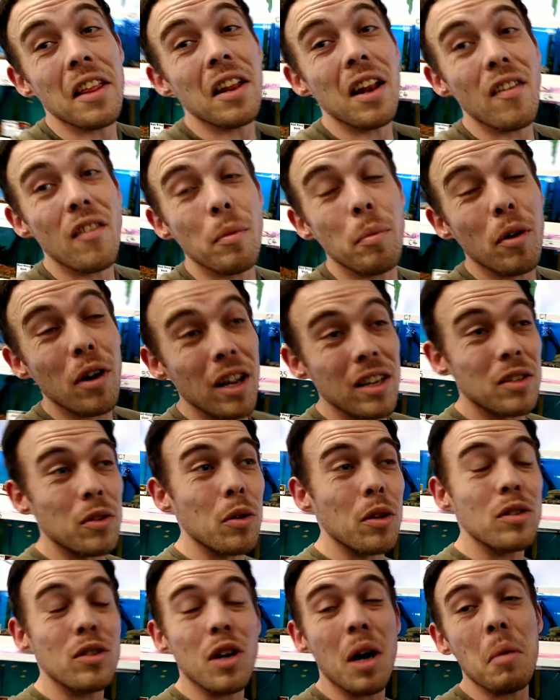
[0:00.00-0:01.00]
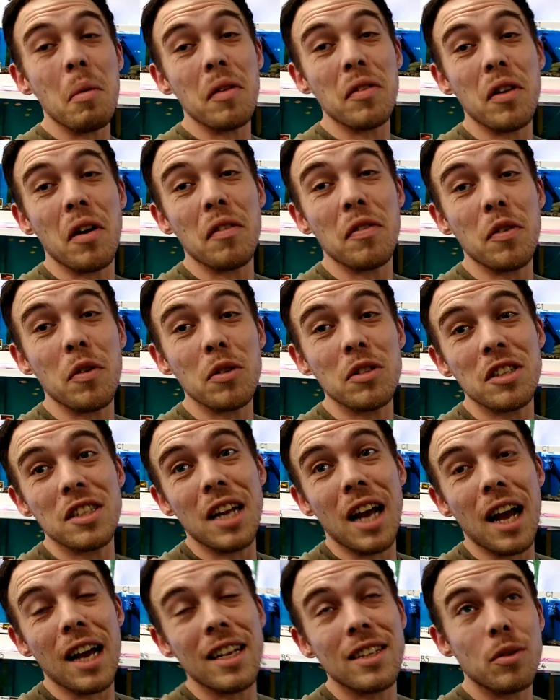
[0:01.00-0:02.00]
Okay then everybody, that's all the time I've got for
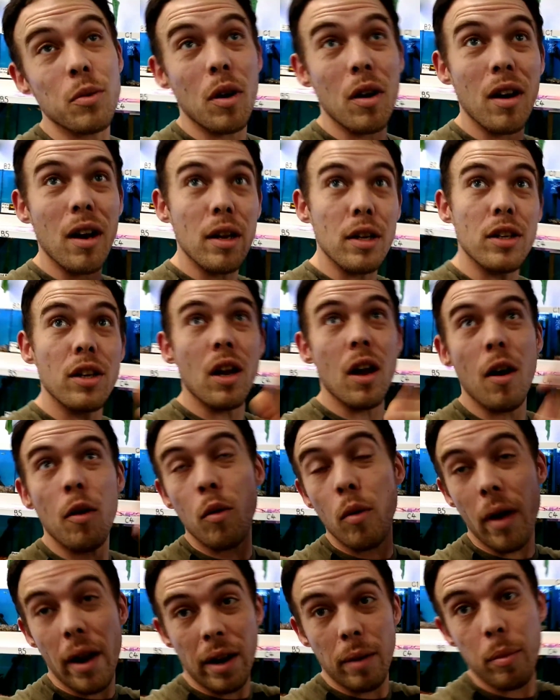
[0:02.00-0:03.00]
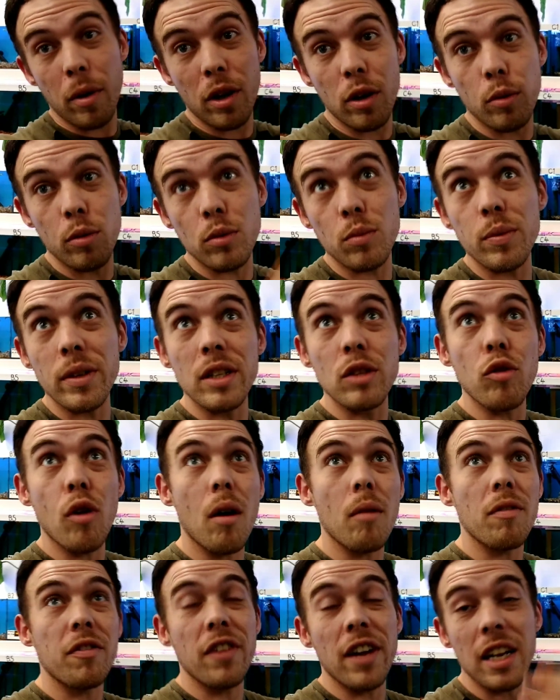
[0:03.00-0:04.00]
today, so I'll let you know where anybody would be
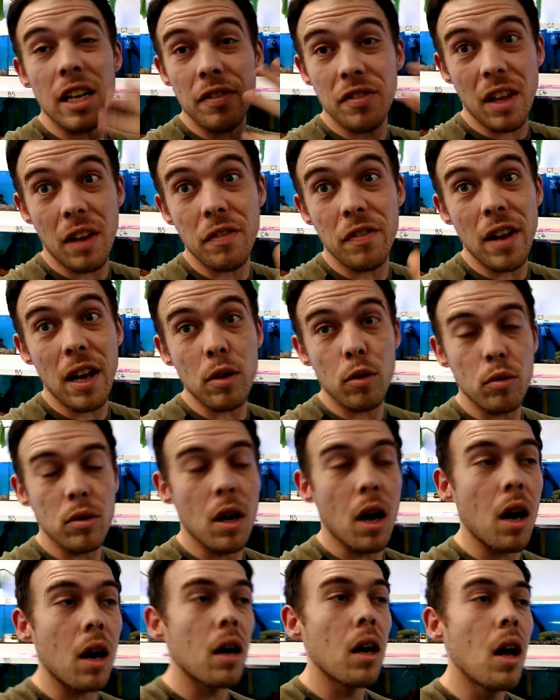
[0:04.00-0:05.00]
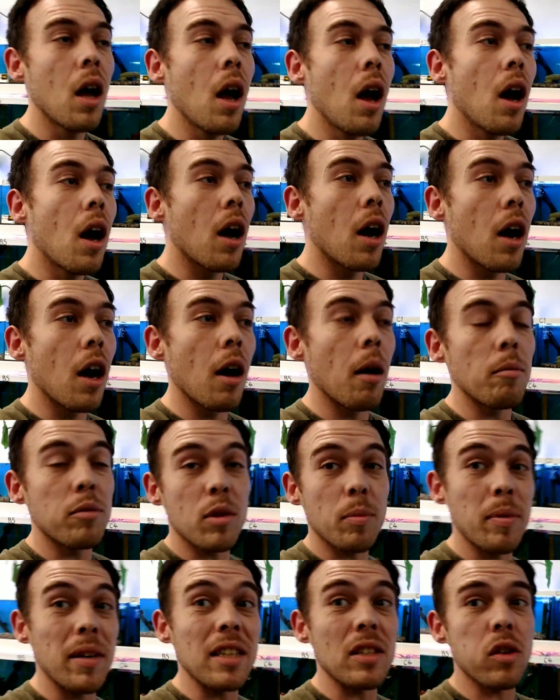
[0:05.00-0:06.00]
drop fed, if they fed or not.
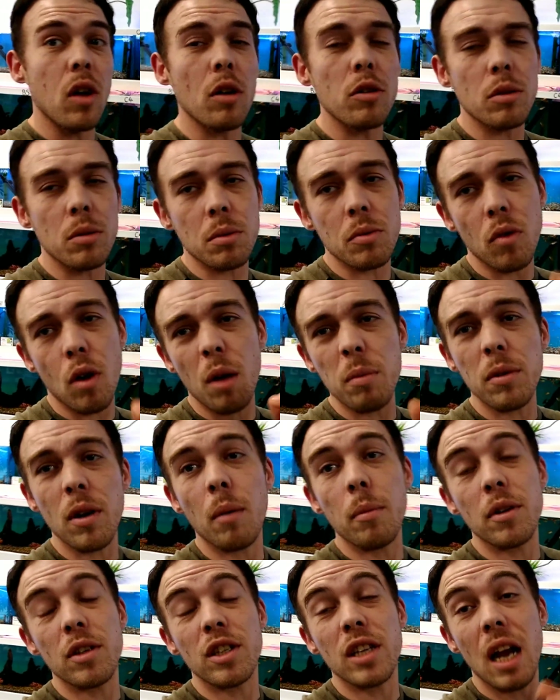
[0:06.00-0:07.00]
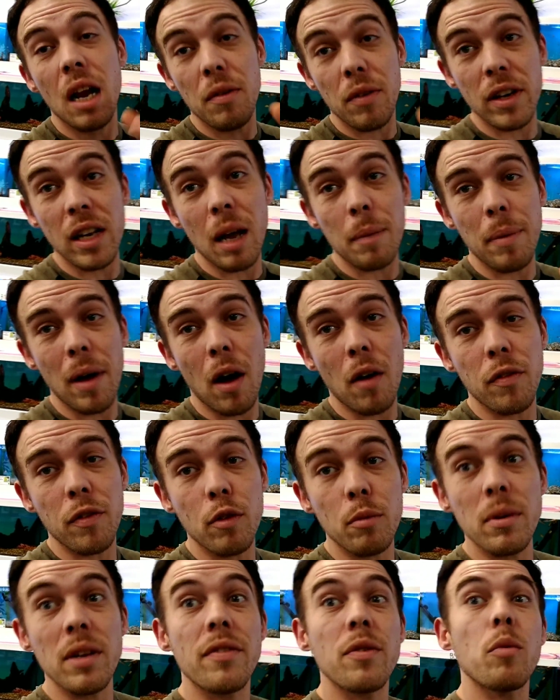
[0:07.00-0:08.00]
So please like, subscribe, comment and share, ring that bell
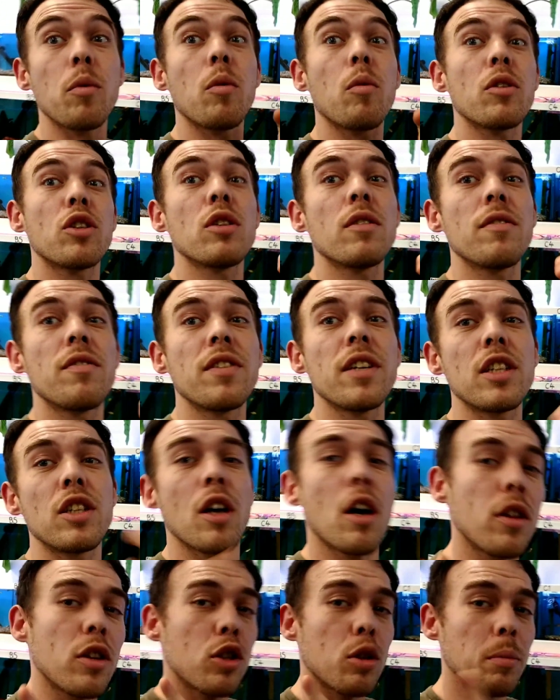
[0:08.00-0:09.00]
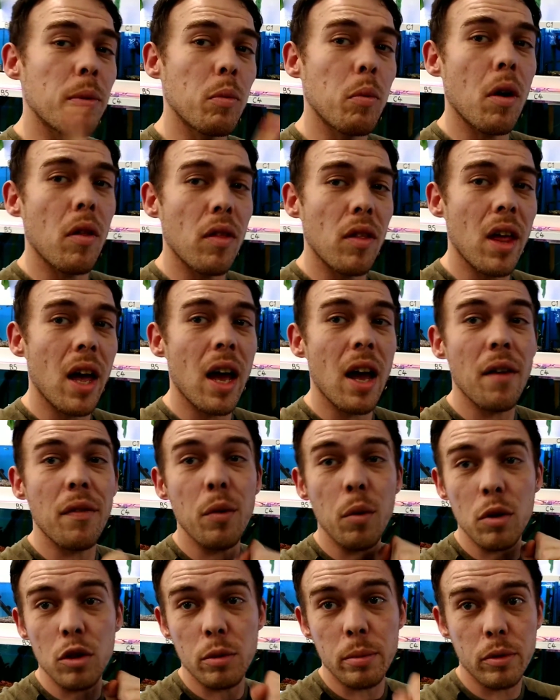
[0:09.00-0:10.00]
for me. If you want to watch another video, there should be one there.
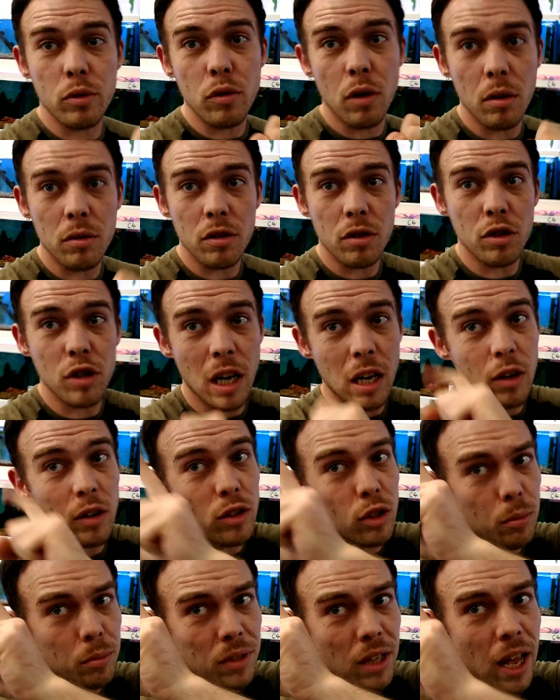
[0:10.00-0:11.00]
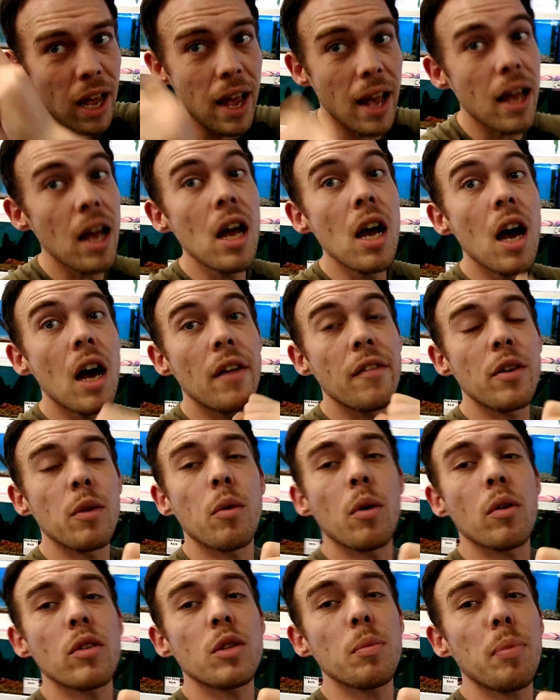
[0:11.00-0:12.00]
If you want to subscribe to the channel, it's up there. And if
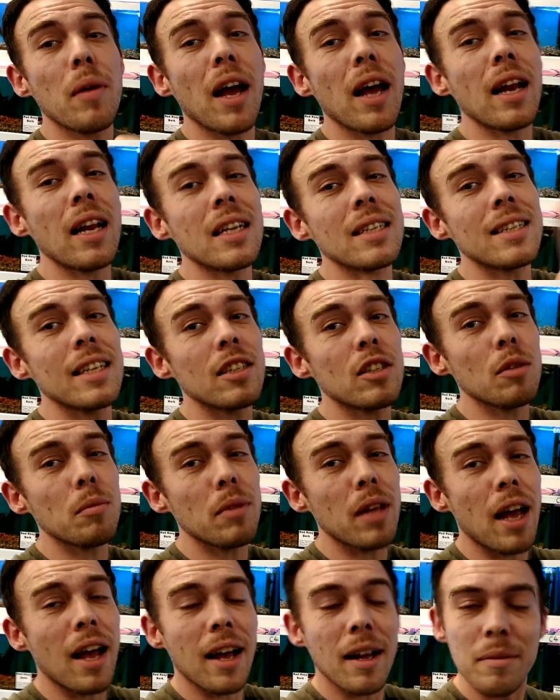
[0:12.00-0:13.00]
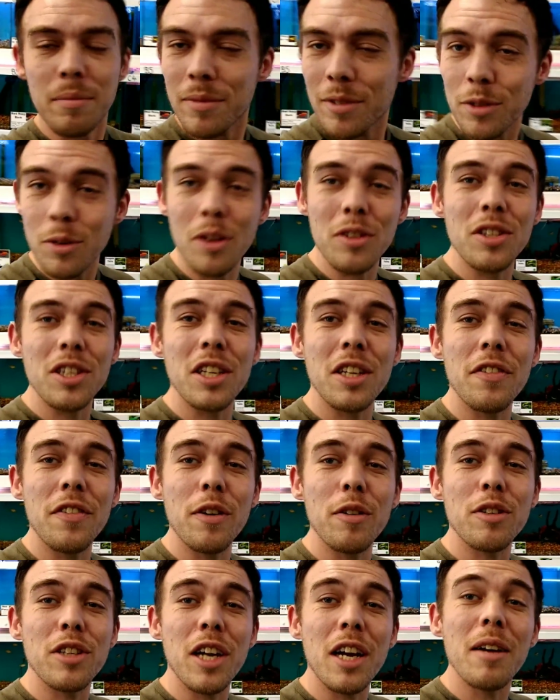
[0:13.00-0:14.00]
you want to watch a playlist, it's up there. So I'll see you in the
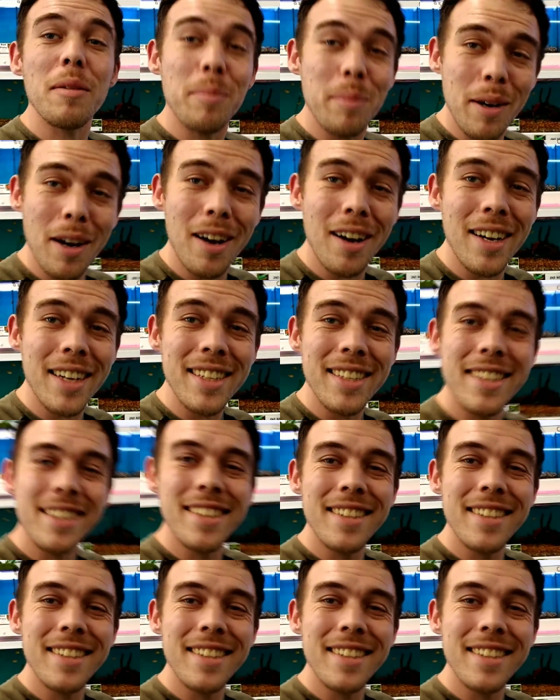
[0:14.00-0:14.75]
future. Bye.